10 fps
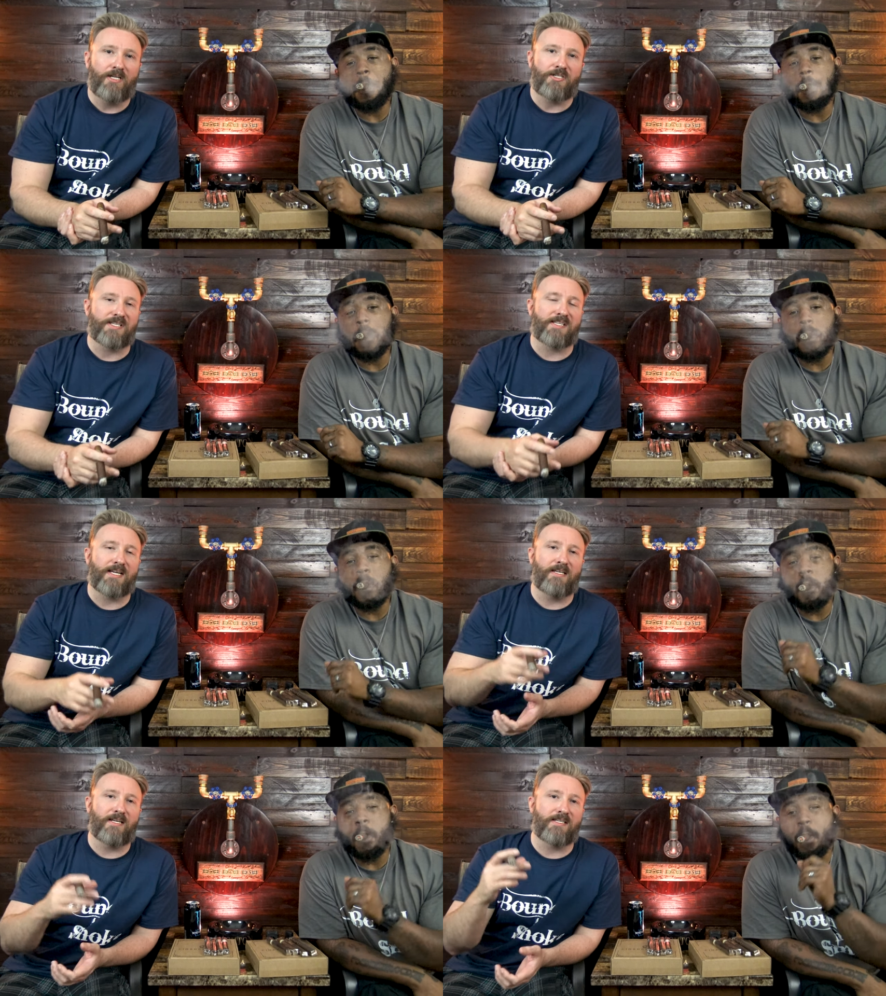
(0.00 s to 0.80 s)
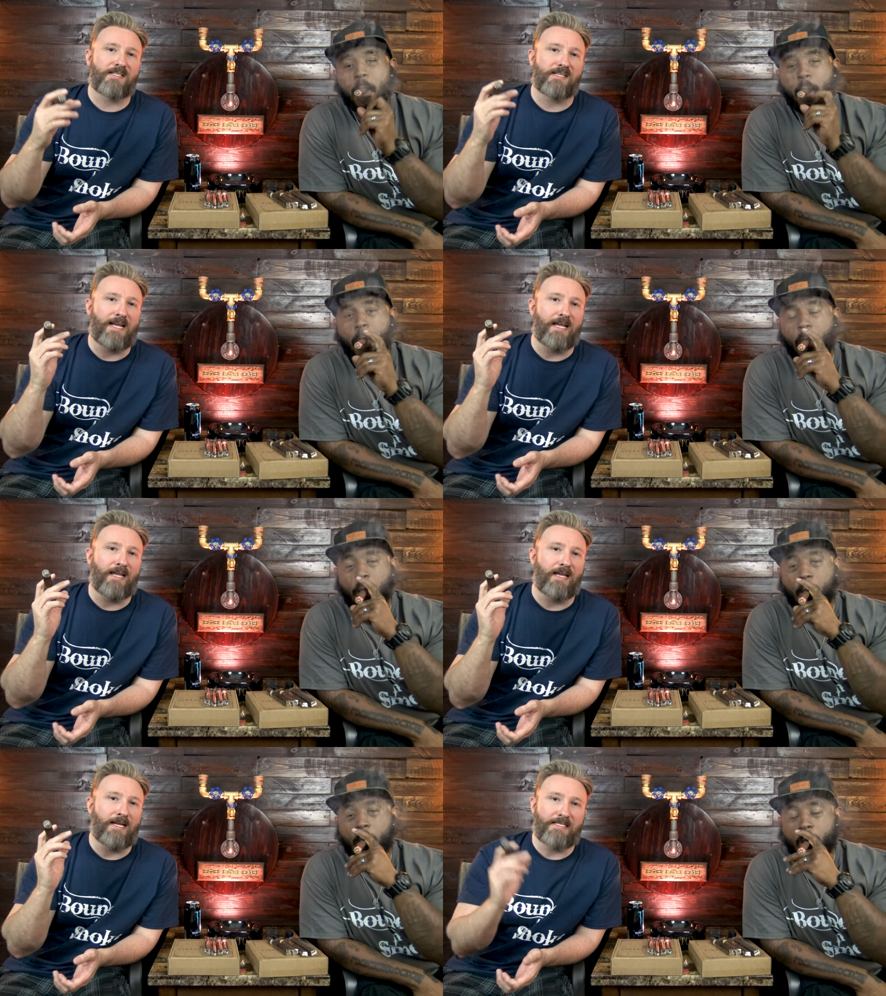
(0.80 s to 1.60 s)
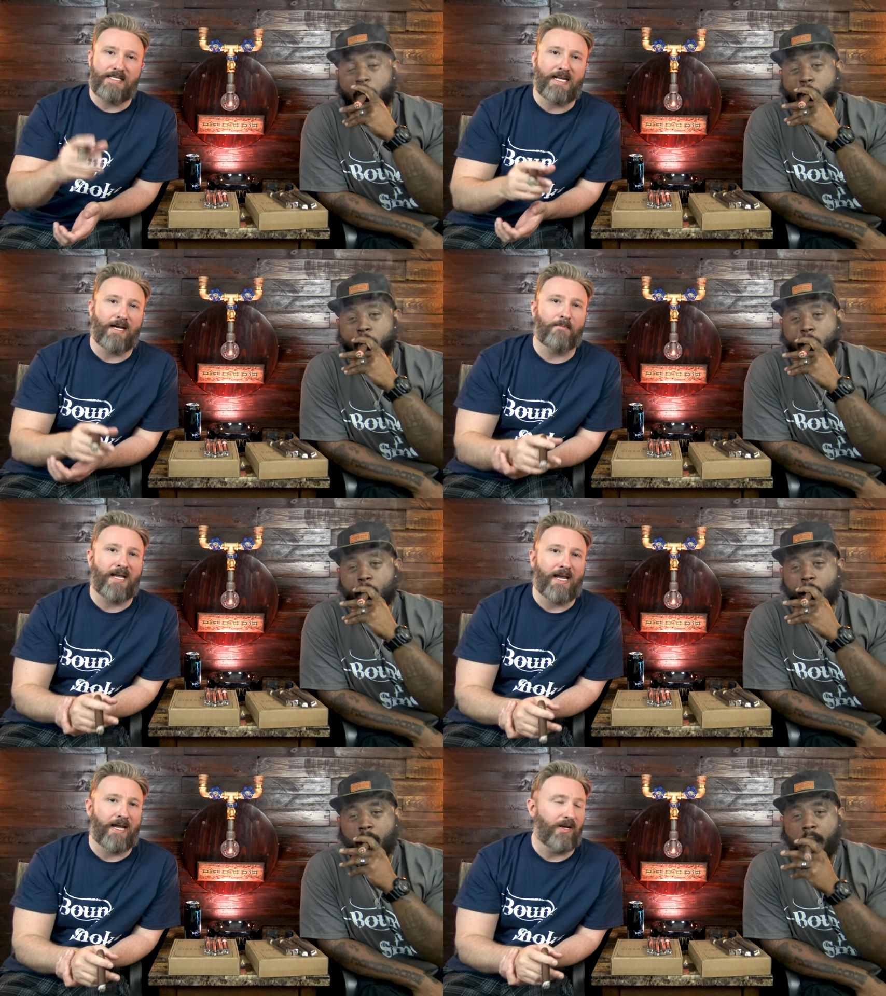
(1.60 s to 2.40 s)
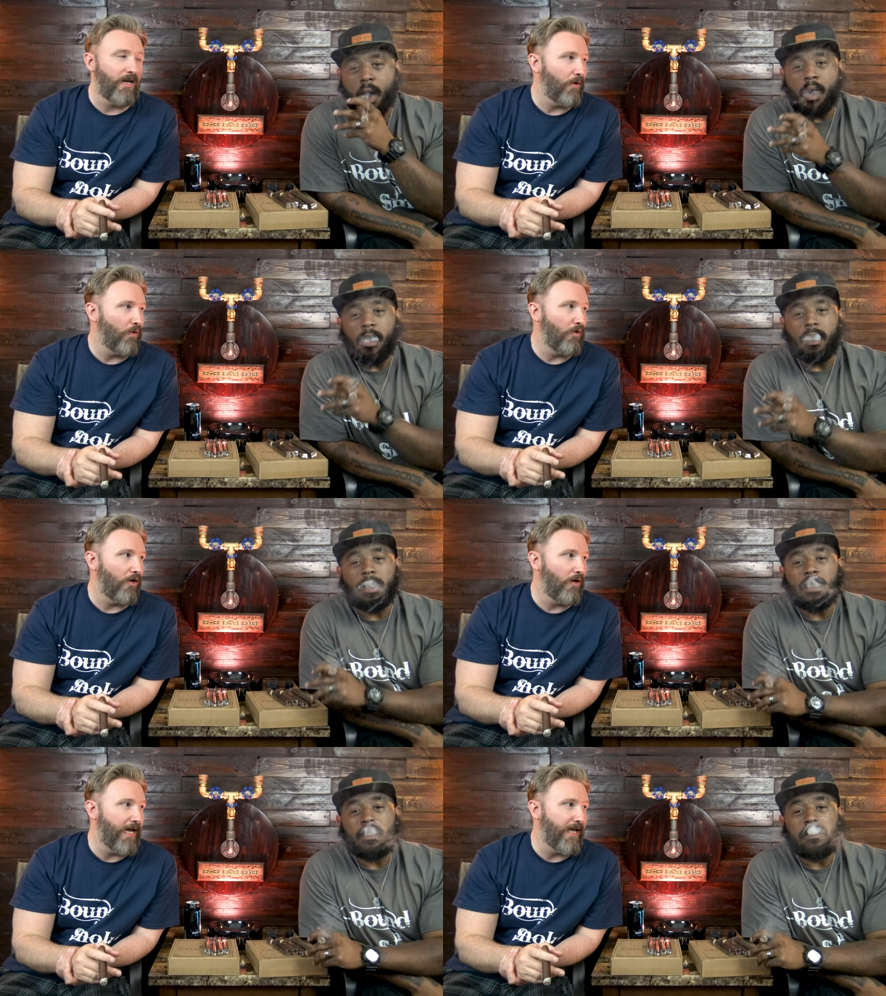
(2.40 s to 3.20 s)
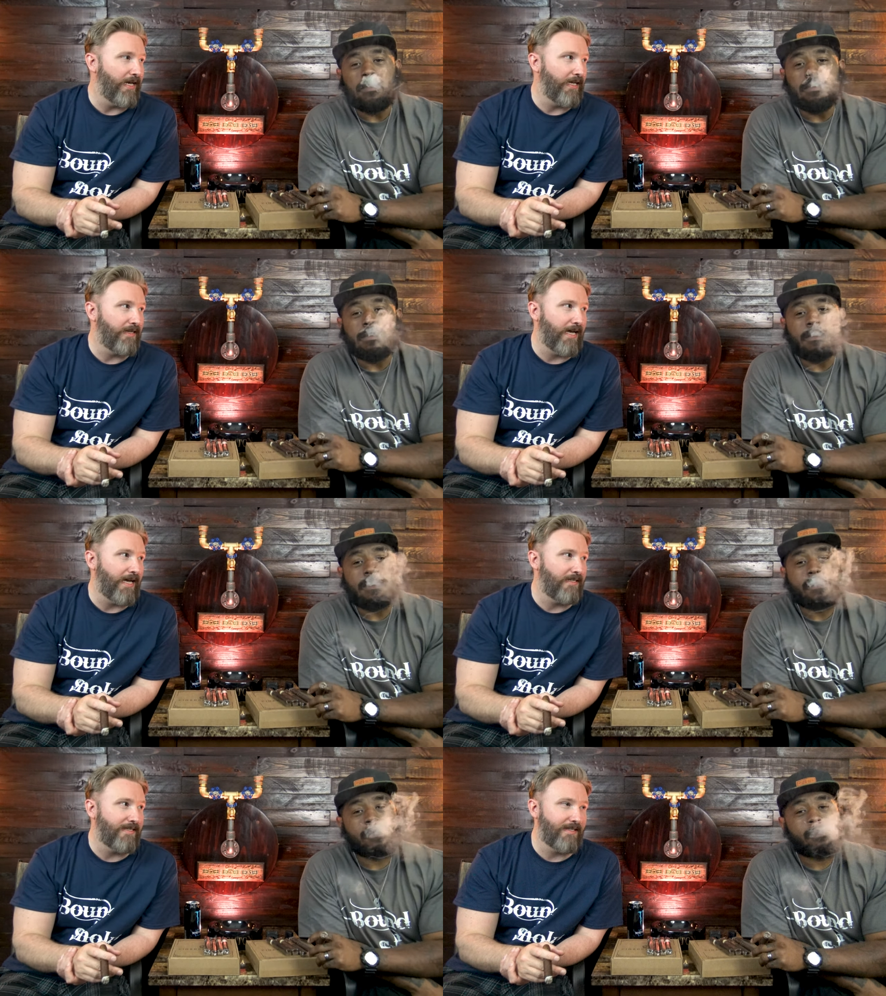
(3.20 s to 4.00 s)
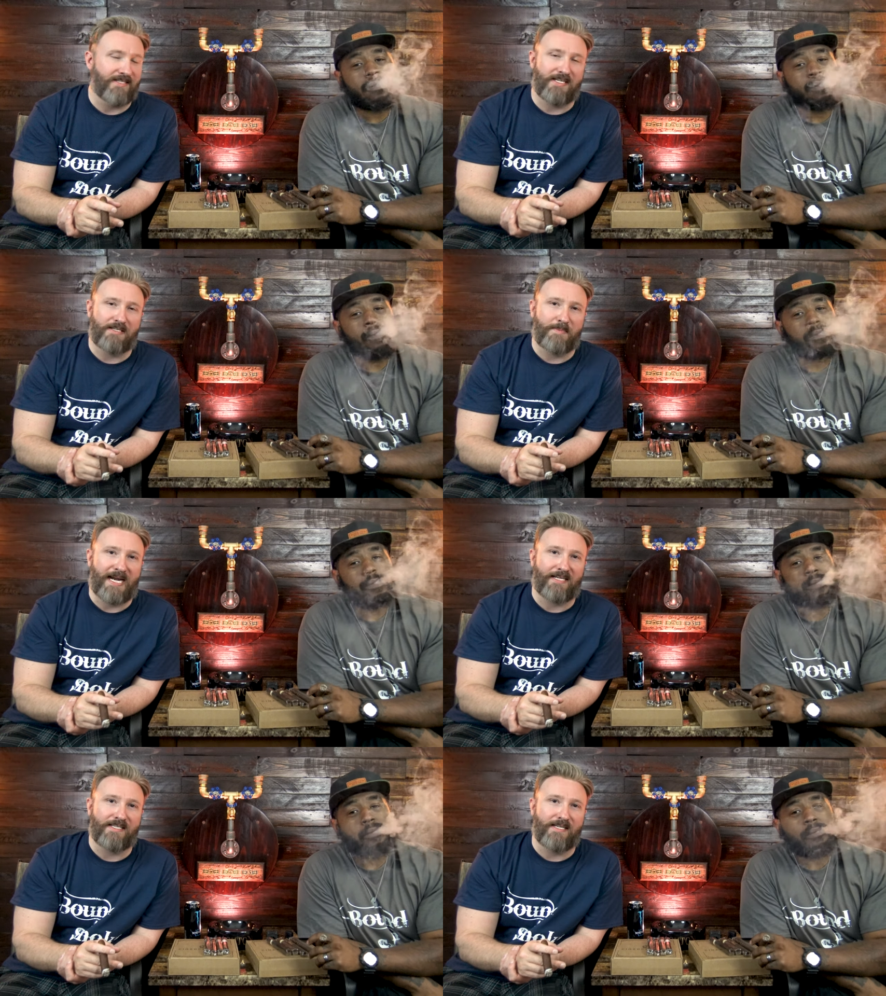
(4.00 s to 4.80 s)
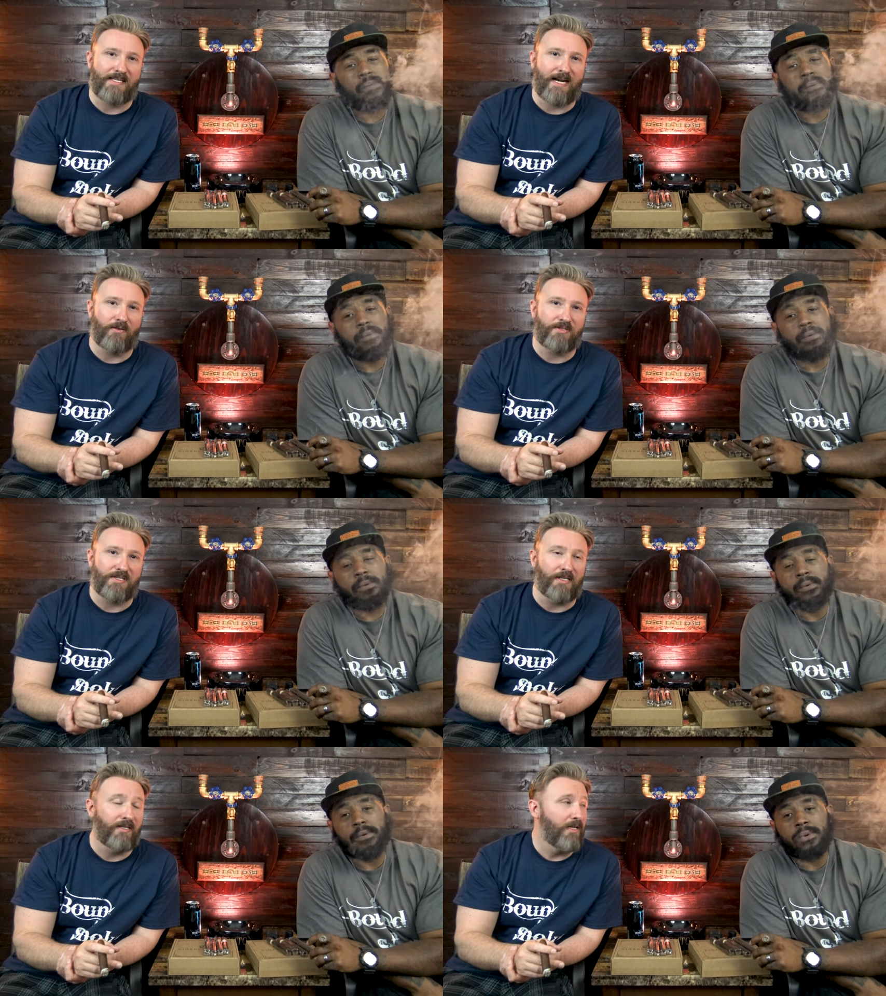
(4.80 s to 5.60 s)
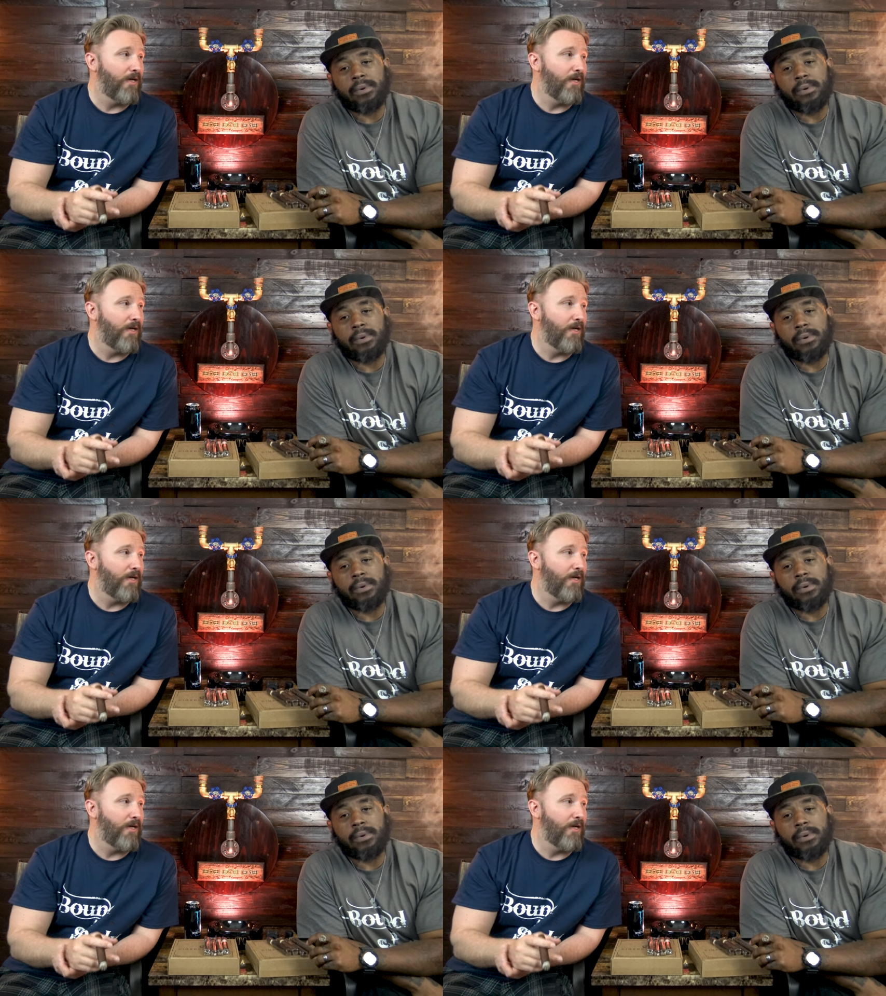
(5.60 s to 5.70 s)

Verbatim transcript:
Speaker 1: just send us a DM and uh, we'll go ahead and get that uh, six pack sent out to you.